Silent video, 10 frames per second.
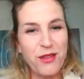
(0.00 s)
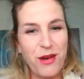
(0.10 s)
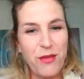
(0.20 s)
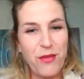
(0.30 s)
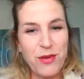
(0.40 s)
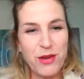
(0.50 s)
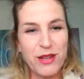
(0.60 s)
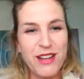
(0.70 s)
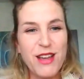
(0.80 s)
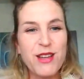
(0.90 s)
right one
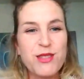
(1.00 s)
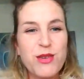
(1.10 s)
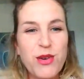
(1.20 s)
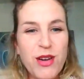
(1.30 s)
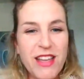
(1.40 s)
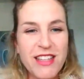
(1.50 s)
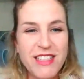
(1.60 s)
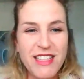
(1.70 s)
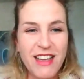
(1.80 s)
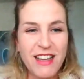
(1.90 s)
muted. So go ahead,
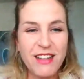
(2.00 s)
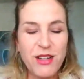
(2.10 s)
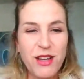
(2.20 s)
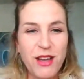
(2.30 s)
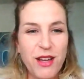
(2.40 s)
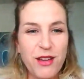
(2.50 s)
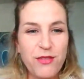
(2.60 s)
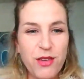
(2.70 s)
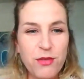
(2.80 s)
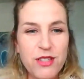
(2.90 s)
Tianna,
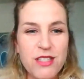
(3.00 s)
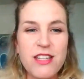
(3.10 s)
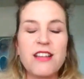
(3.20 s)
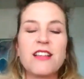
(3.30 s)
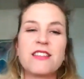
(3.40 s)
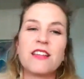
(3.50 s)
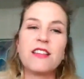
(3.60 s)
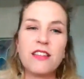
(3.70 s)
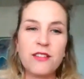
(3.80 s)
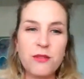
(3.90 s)
if you would just tell us a
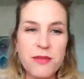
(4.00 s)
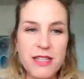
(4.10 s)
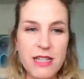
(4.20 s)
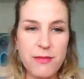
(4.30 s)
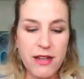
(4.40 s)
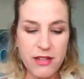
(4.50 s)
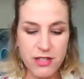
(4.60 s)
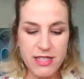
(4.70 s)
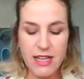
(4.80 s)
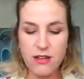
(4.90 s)
little bit about
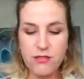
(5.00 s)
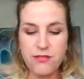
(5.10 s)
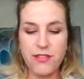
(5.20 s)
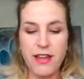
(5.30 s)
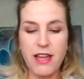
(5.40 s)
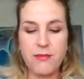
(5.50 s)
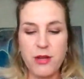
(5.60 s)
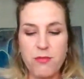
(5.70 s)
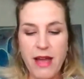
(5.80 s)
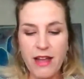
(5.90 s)
yourself,
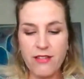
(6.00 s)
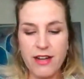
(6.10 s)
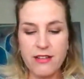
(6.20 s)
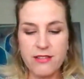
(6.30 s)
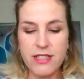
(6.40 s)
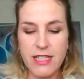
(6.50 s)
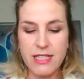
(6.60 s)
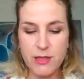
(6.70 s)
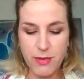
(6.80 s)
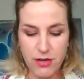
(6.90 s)
your background,
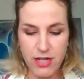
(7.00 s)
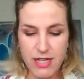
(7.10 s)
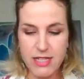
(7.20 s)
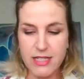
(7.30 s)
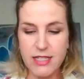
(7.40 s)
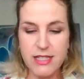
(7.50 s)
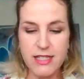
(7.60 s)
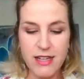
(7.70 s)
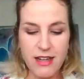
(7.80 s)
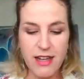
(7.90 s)

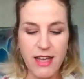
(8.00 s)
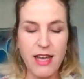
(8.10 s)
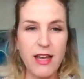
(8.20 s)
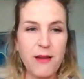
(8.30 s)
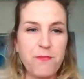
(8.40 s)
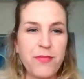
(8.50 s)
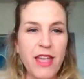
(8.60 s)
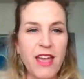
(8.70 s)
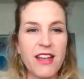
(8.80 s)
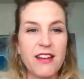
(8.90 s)
experience, and
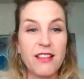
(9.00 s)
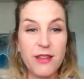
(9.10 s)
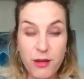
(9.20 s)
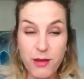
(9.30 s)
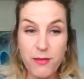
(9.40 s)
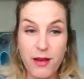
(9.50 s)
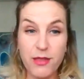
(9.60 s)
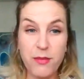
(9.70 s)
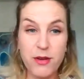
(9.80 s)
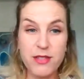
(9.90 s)
a little bit about
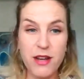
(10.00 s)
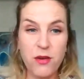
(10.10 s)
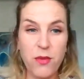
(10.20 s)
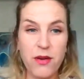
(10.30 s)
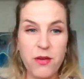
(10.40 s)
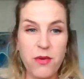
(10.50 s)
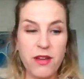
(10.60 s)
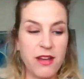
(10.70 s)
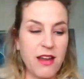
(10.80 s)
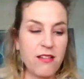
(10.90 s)
the birth center where you're
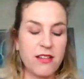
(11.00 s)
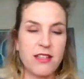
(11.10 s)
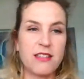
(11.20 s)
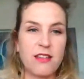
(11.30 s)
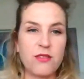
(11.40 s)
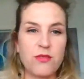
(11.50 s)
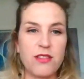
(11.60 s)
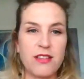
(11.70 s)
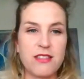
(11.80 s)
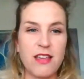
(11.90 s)
working now, because that sounds
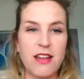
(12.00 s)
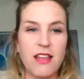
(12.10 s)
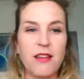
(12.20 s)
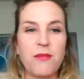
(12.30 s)
really exciting.